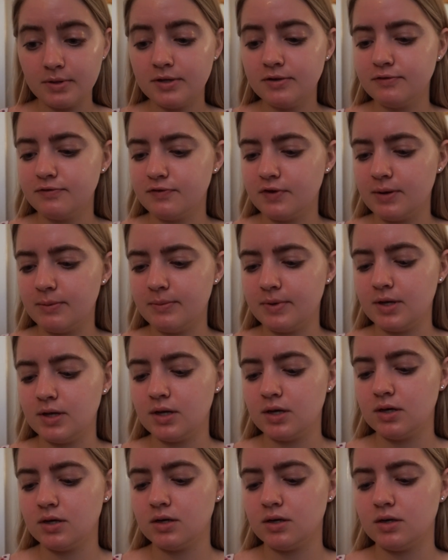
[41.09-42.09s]
Fit
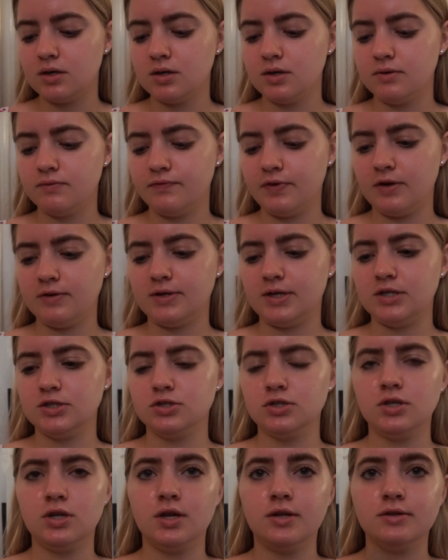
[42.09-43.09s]
Me
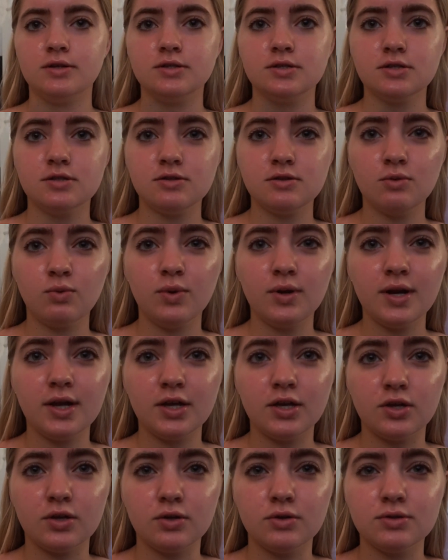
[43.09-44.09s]
foundation, and this is the one I
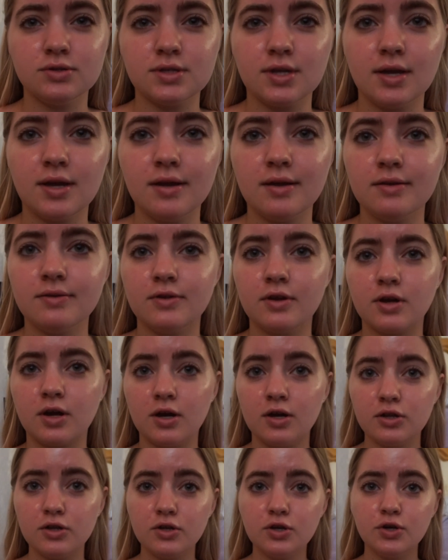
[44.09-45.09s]
use. And the
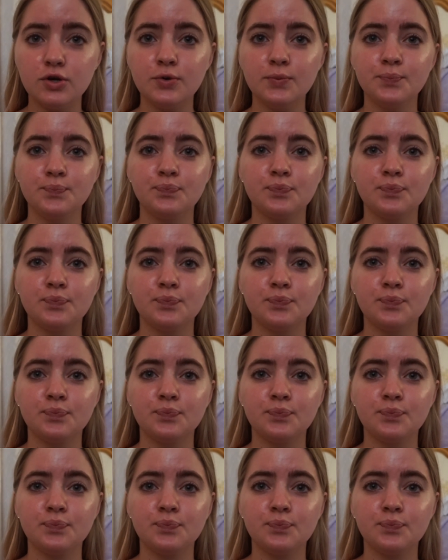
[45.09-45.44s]
color,